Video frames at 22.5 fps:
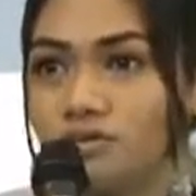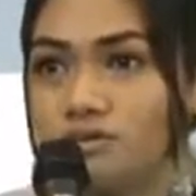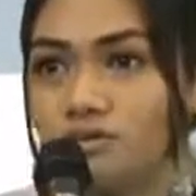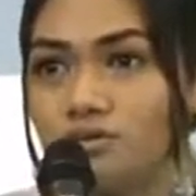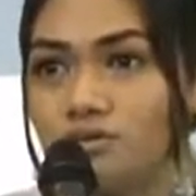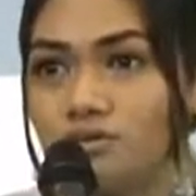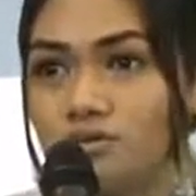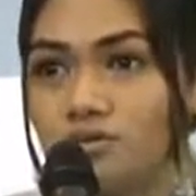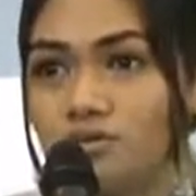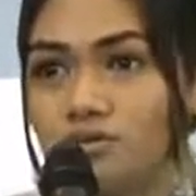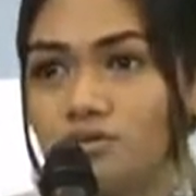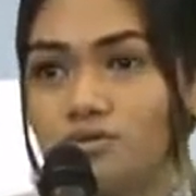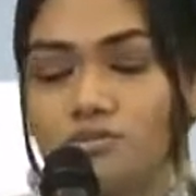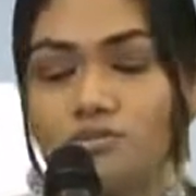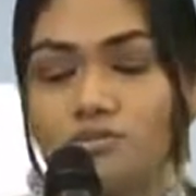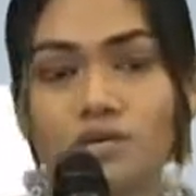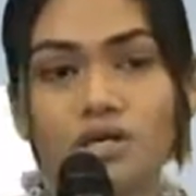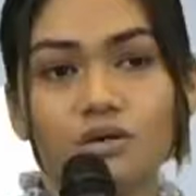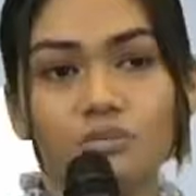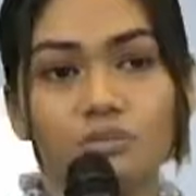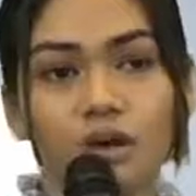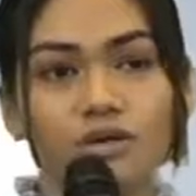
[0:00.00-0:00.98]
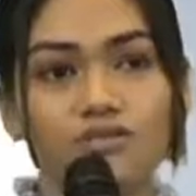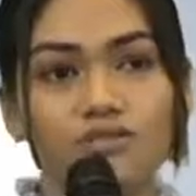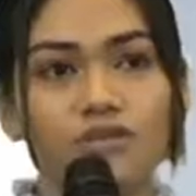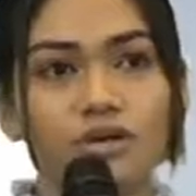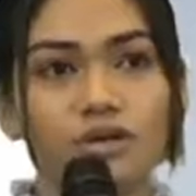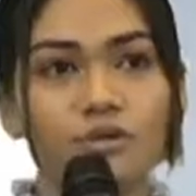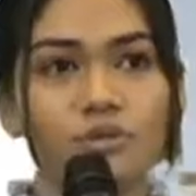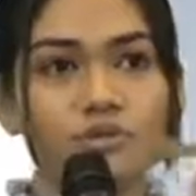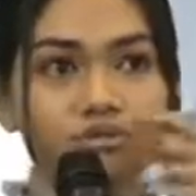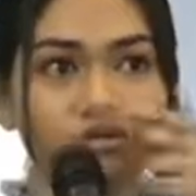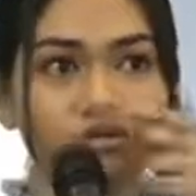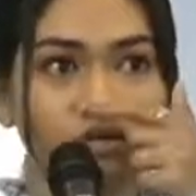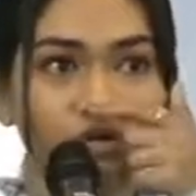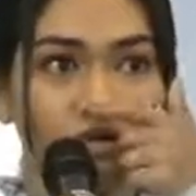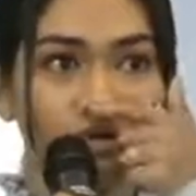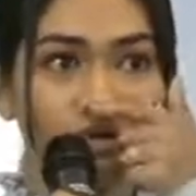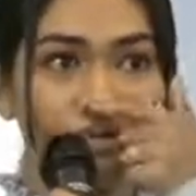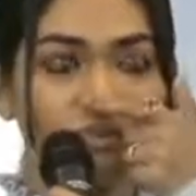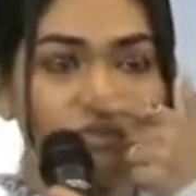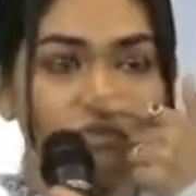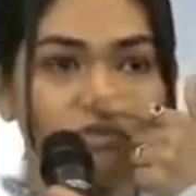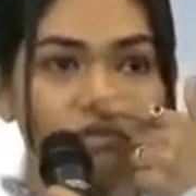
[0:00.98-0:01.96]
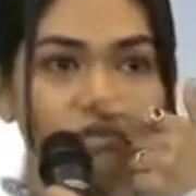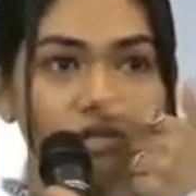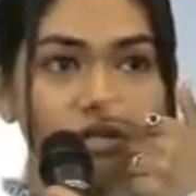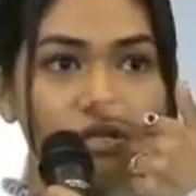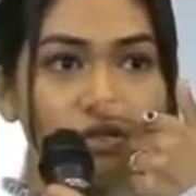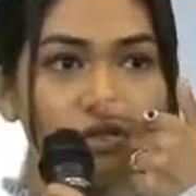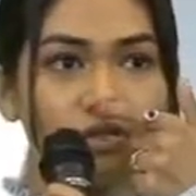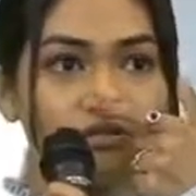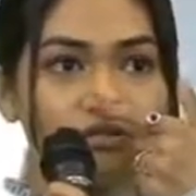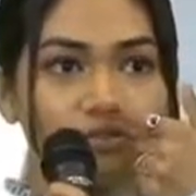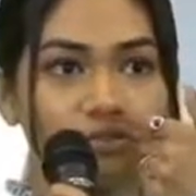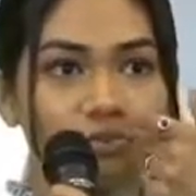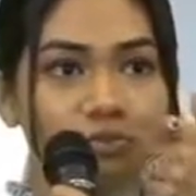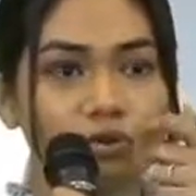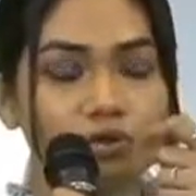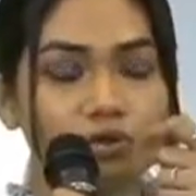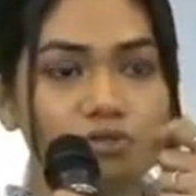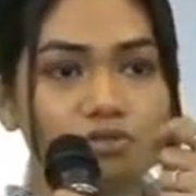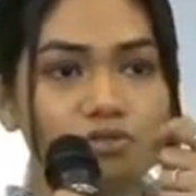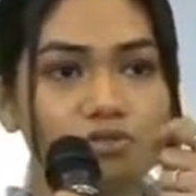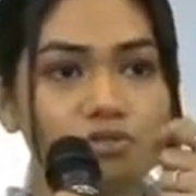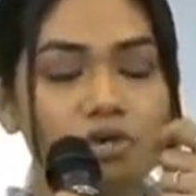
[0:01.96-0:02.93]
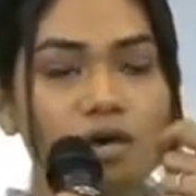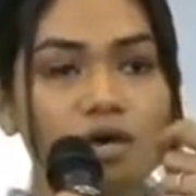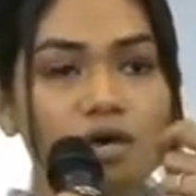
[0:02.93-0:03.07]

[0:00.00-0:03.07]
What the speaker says: to be a metric was a really good response.